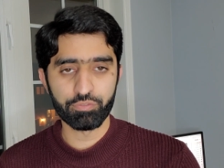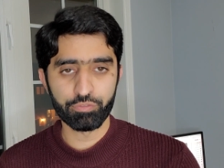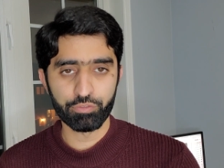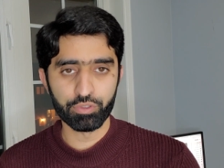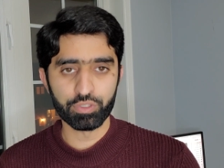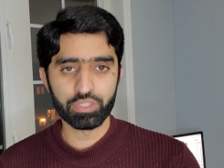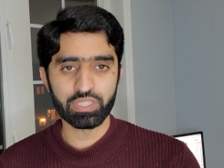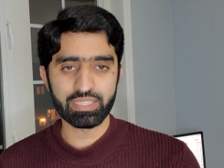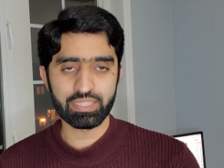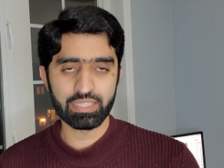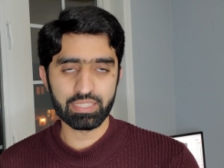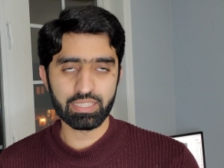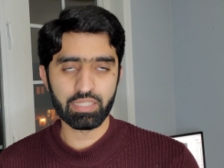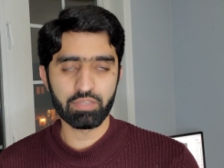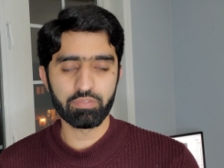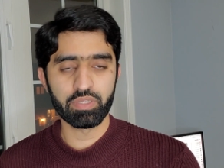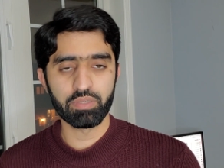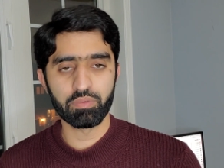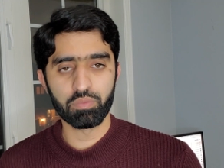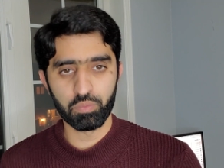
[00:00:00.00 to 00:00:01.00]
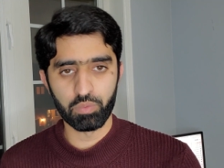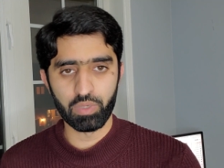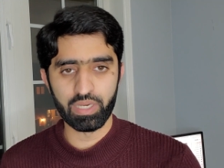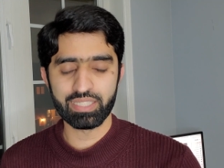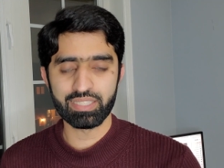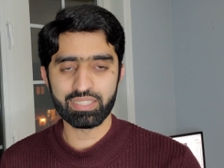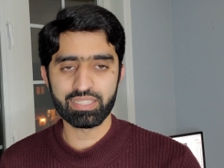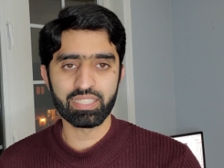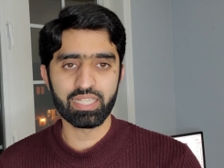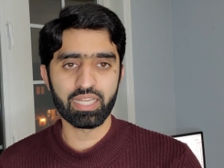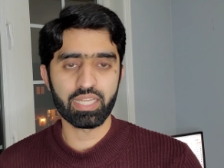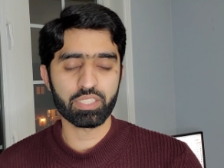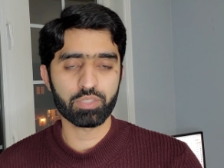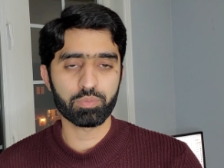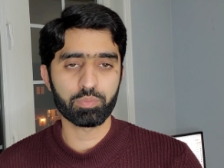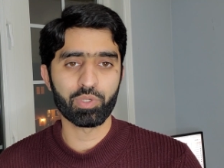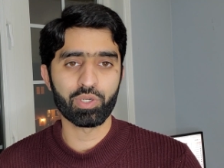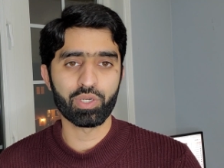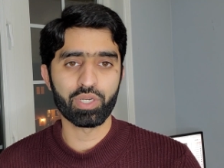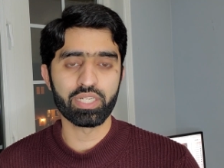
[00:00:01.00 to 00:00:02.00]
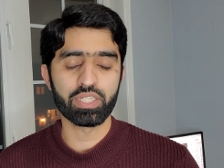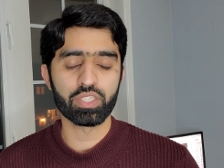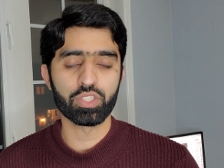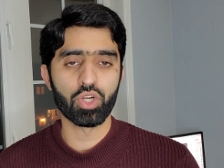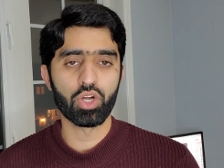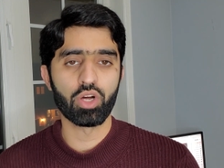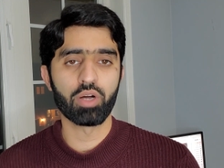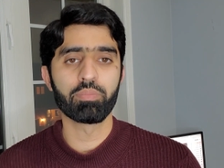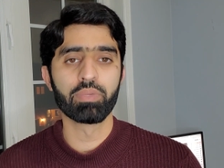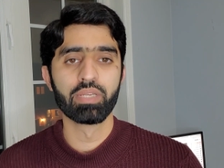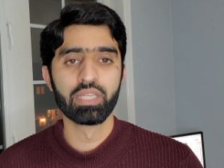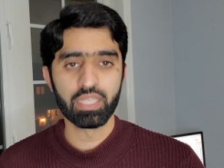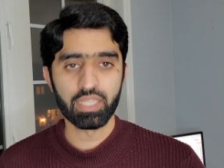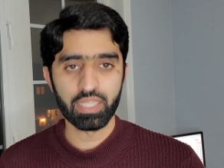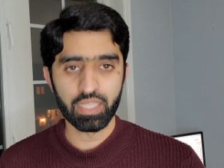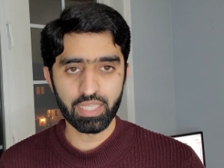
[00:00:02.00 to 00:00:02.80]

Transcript: 467, one CRS point drop